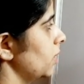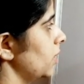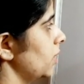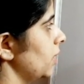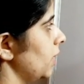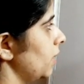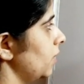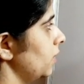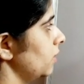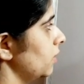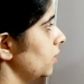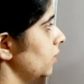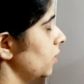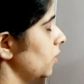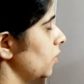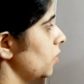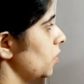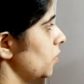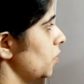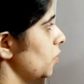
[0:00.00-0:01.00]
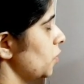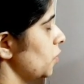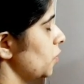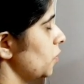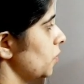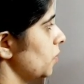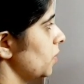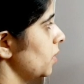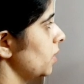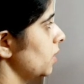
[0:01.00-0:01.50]
that is
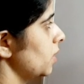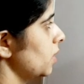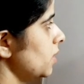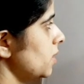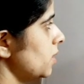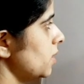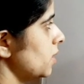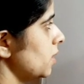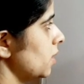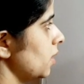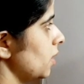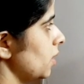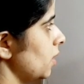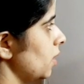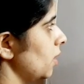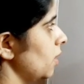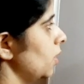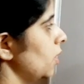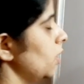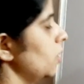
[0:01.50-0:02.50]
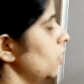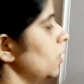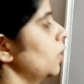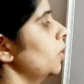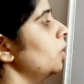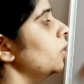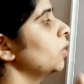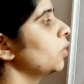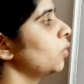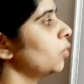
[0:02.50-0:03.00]
sugars,
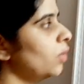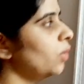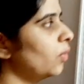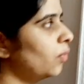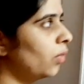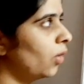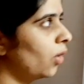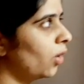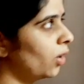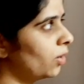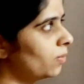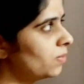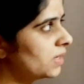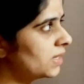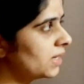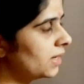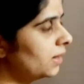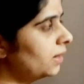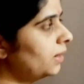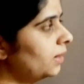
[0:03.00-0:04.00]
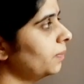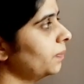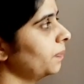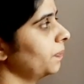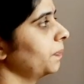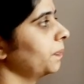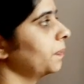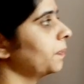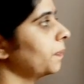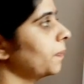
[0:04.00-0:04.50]
to the phloem cell.
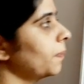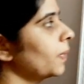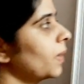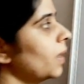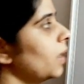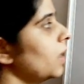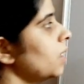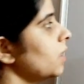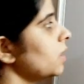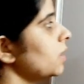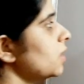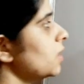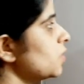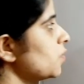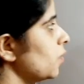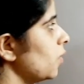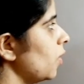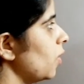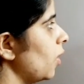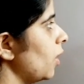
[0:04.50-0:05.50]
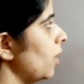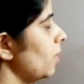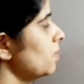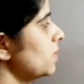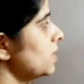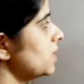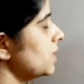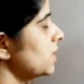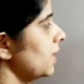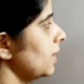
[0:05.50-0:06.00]
This phloem
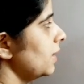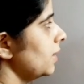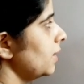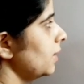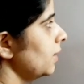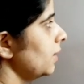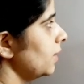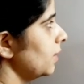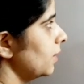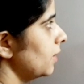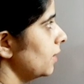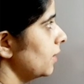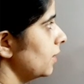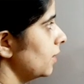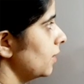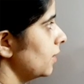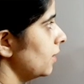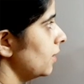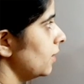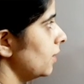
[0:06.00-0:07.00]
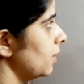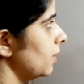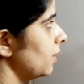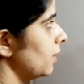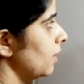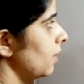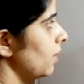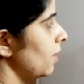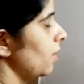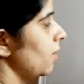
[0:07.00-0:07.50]
cell
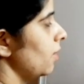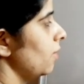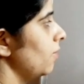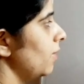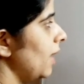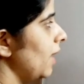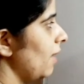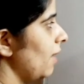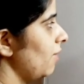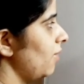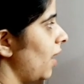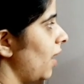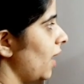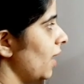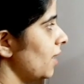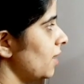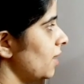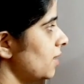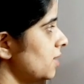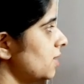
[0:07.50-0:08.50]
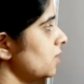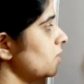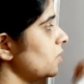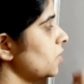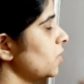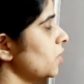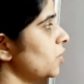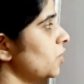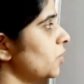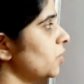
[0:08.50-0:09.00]
will have high
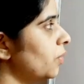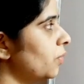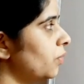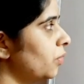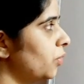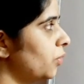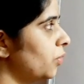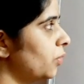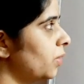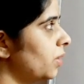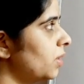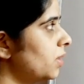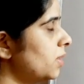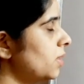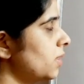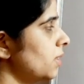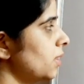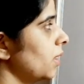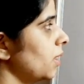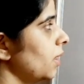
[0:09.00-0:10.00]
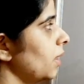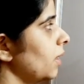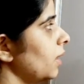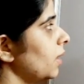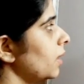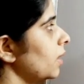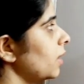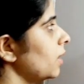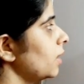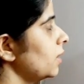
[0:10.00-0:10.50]
concentration of sugars.
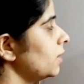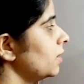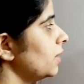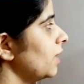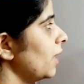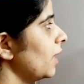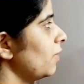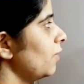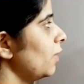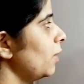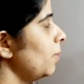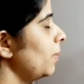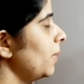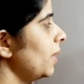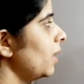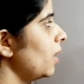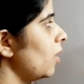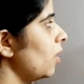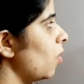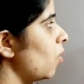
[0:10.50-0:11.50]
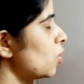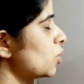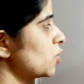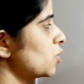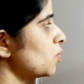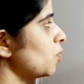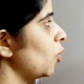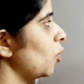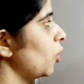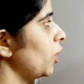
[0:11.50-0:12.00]
There will be a
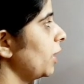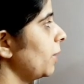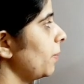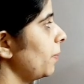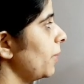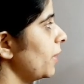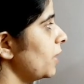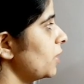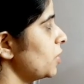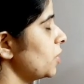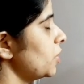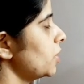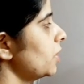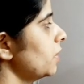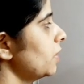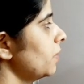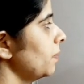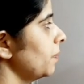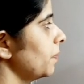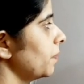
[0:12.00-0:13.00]
osmotic pressure